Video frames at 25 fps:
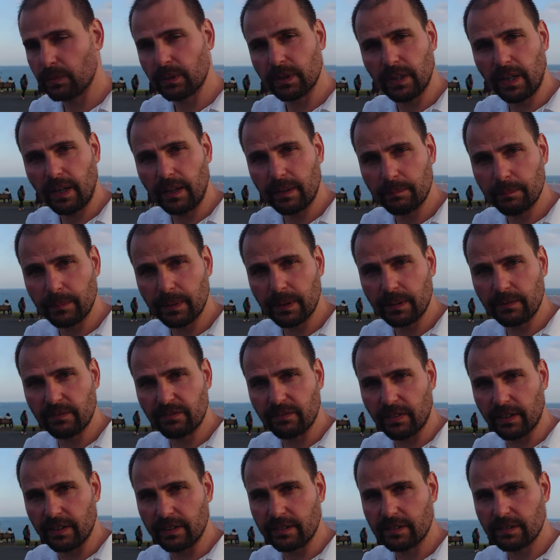with handmade
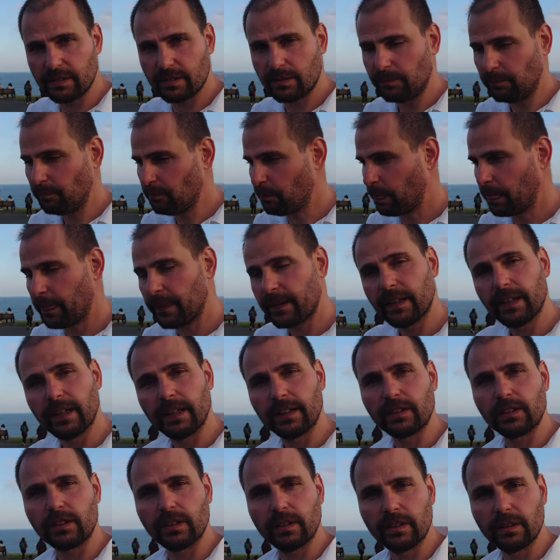fence
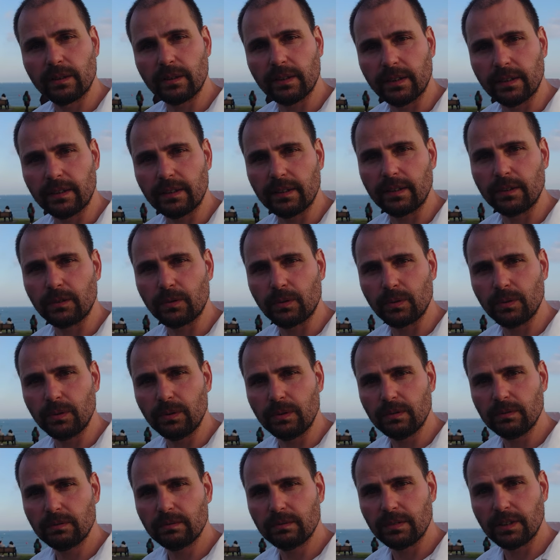and turn it
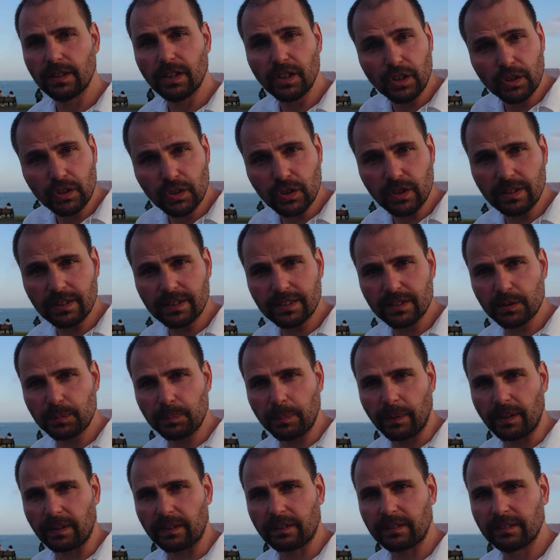into a children's
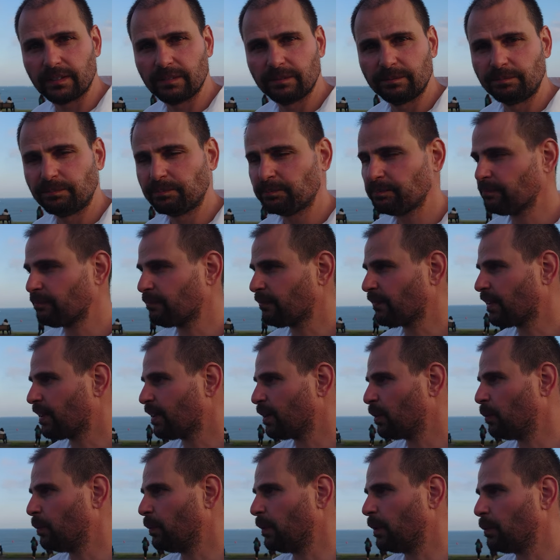park,
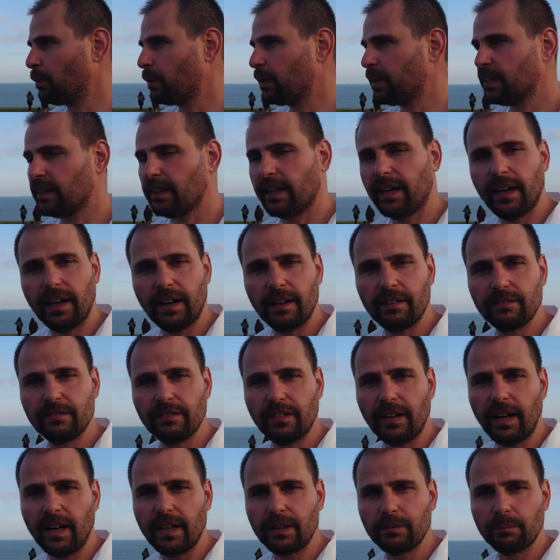where we're gonna have
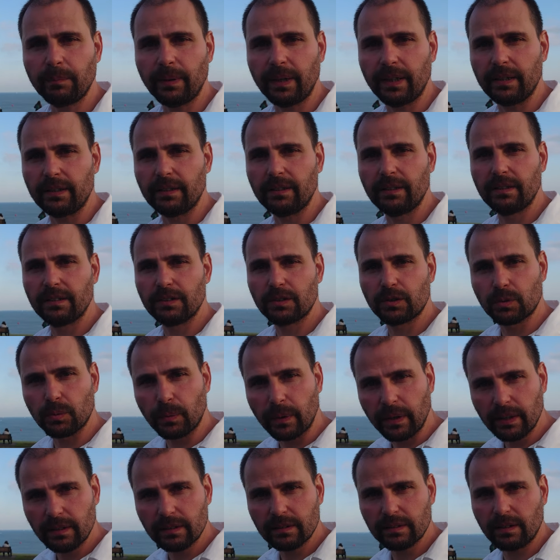handmade
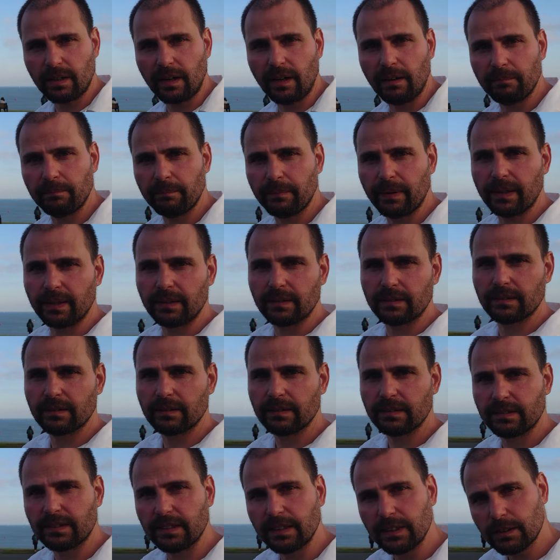swings, handmade
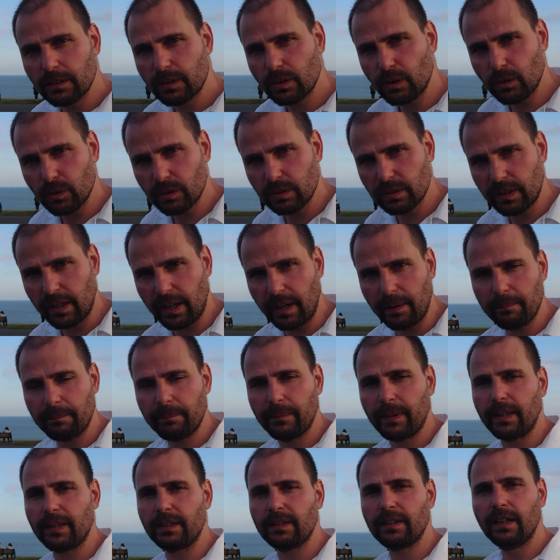seesaws,
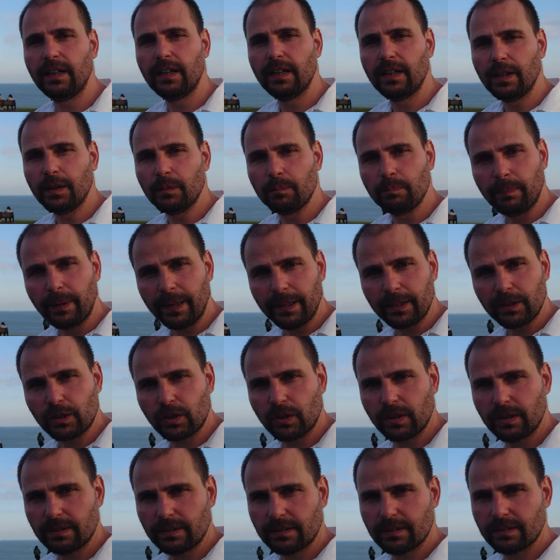handmade
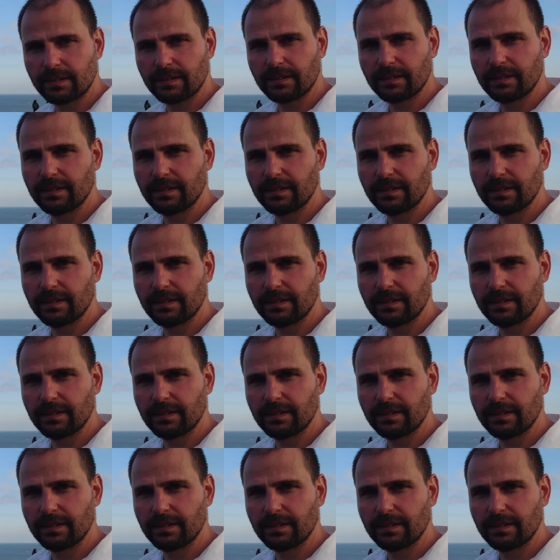benches,